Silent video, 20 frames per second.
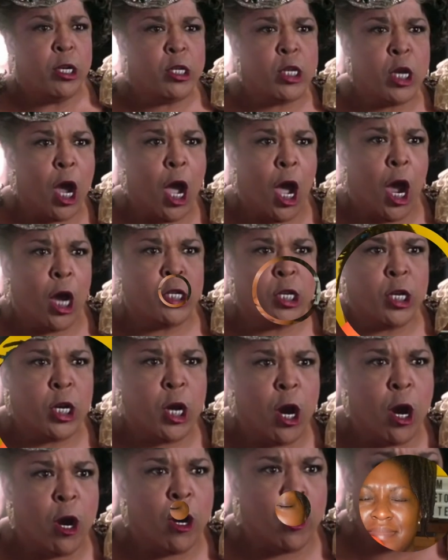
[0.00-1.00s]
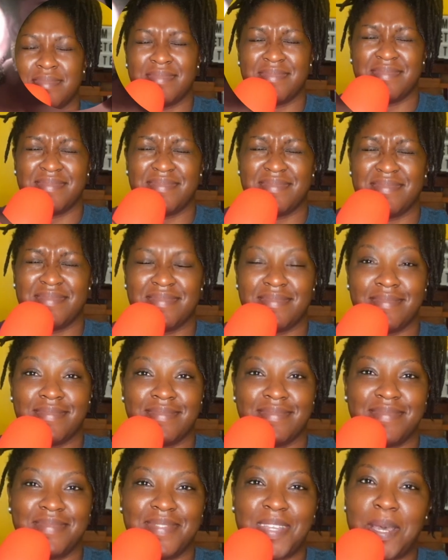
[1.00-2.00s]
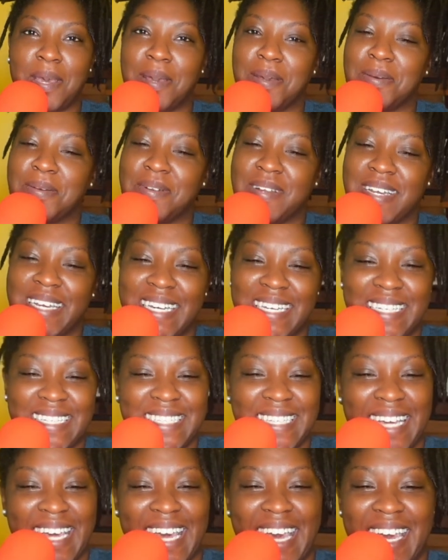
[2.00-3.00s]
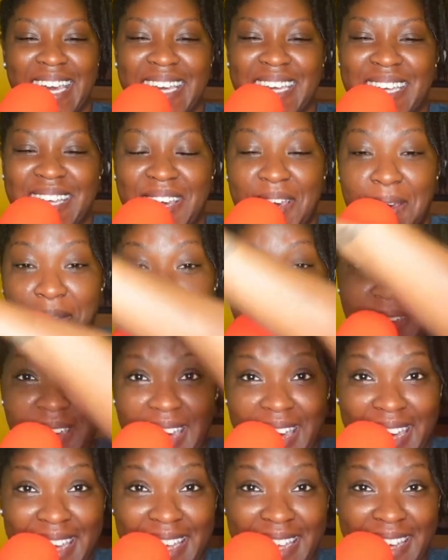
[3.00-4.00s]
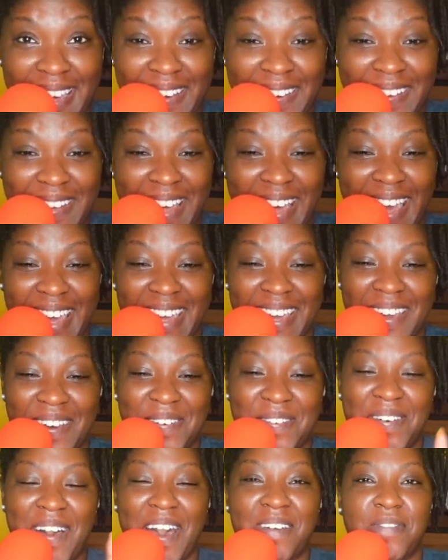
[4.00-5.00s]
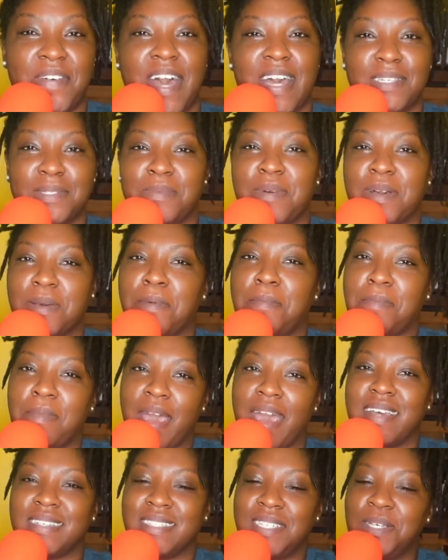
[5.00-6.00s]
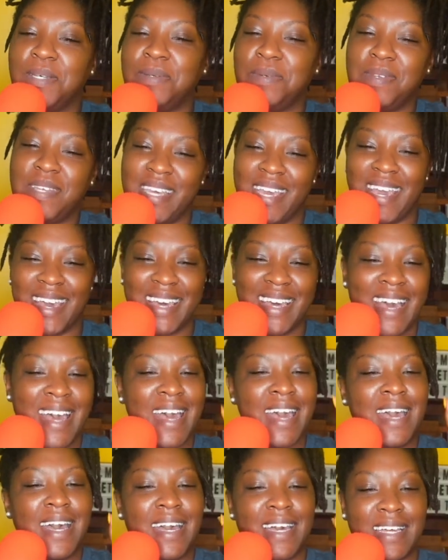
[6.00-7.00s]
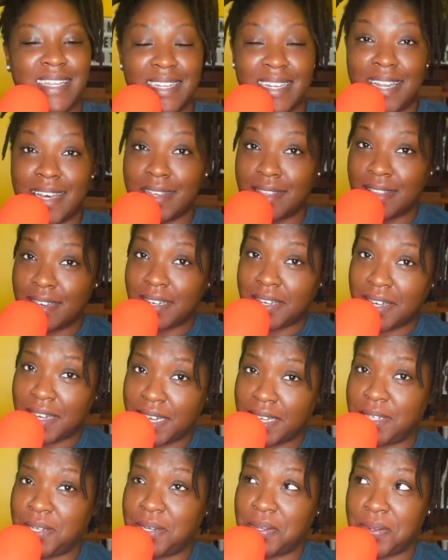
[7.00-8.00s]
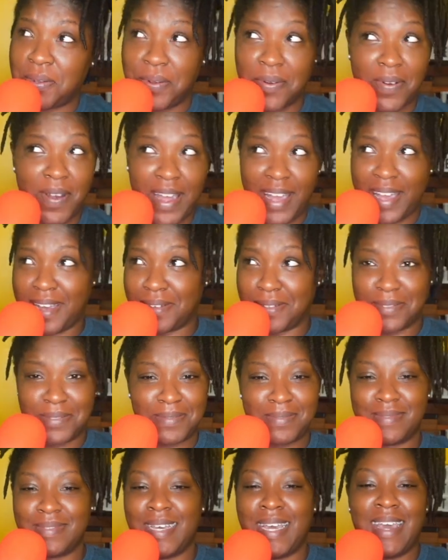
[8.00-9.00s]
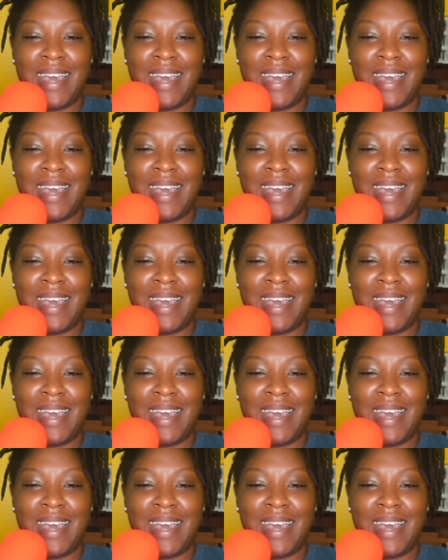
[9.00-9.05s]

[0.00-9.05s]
charge of the girls. Okay. All right. Hey yo, hey yo, hey yo, Wi-Fi's welcome back to yet another underground,